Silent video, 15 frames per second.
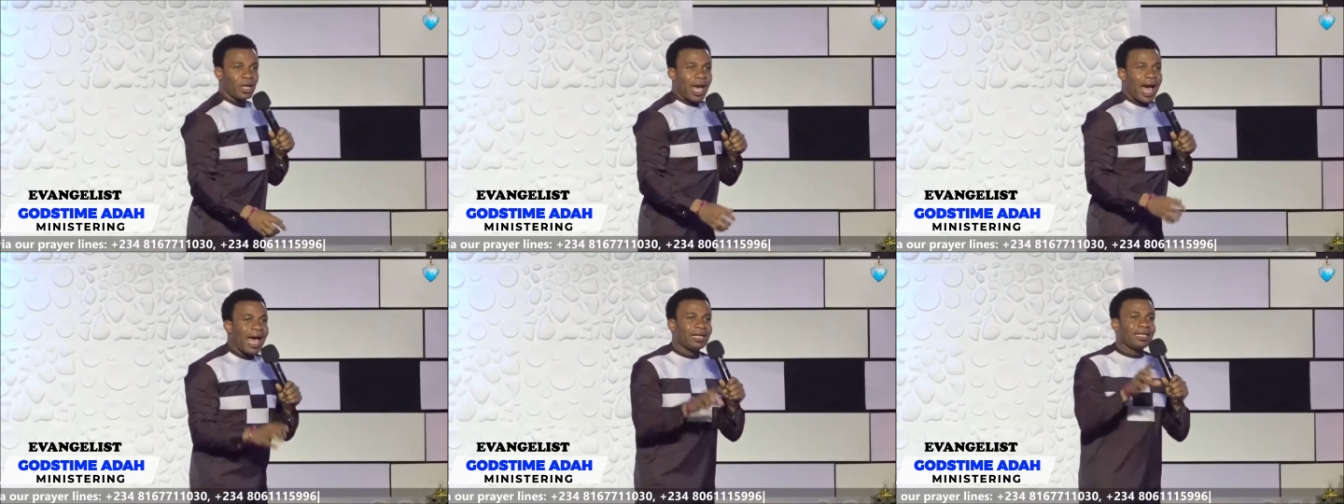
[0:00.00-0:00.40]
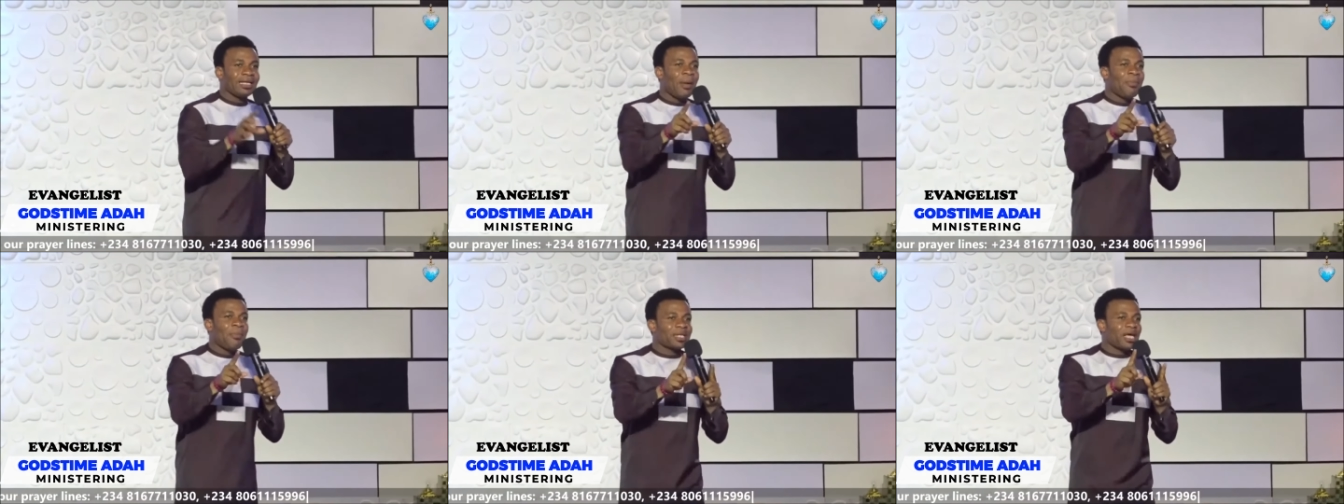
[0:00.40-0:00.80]
And
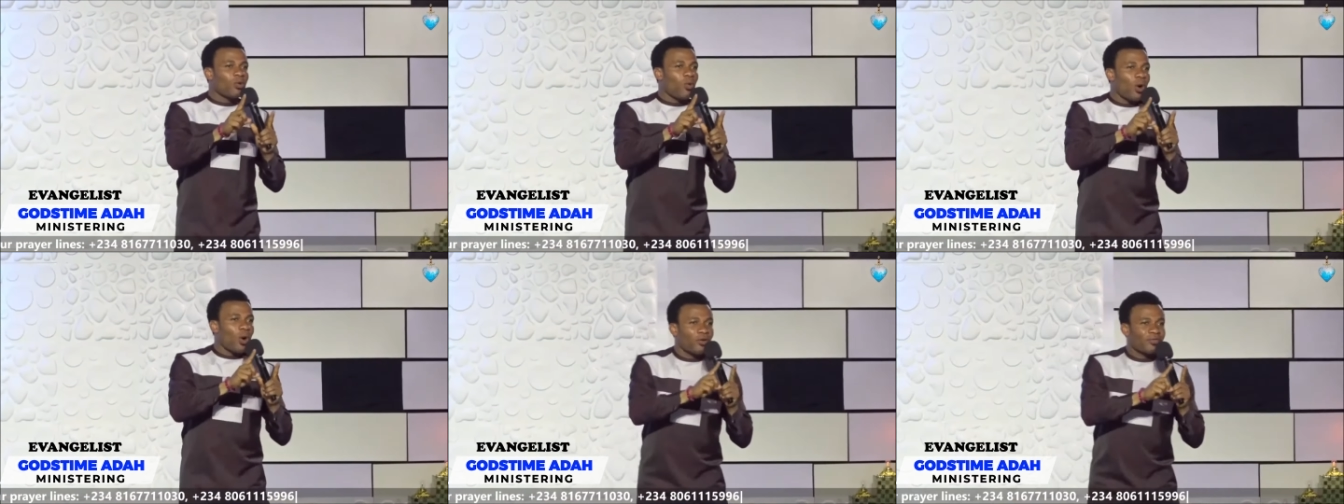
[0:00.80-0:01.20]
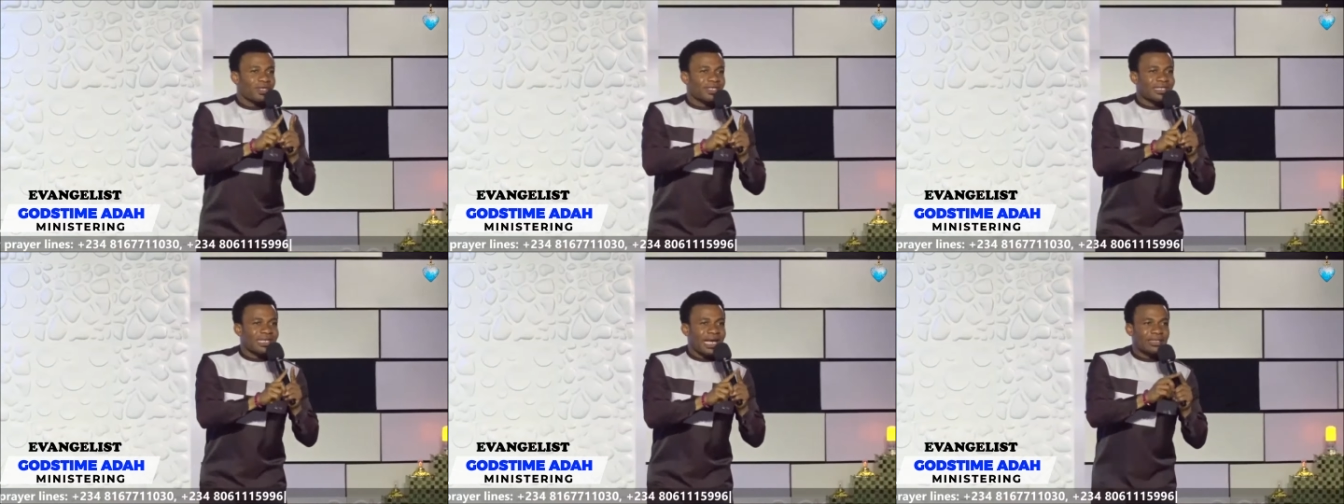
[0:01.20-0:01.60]
let me tell you one of
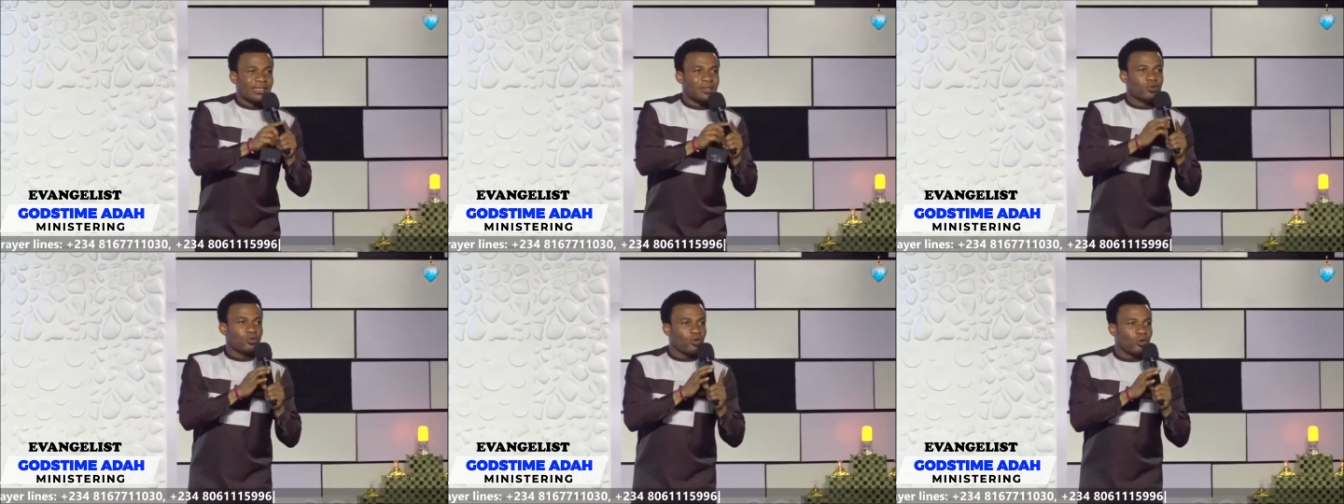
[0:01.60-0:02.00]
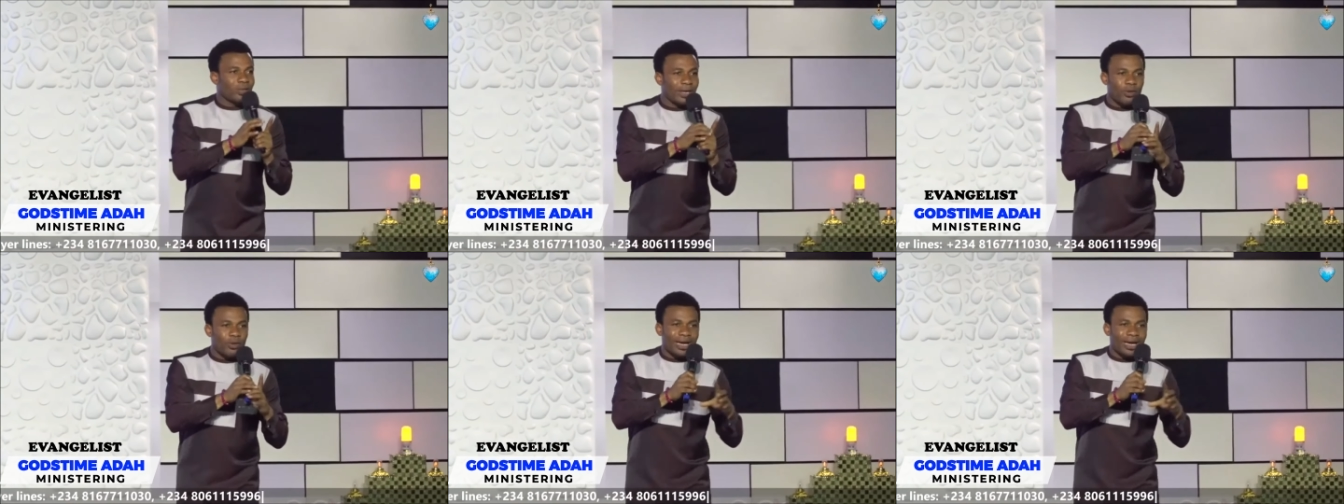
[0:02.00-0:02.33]
the signs to know that you are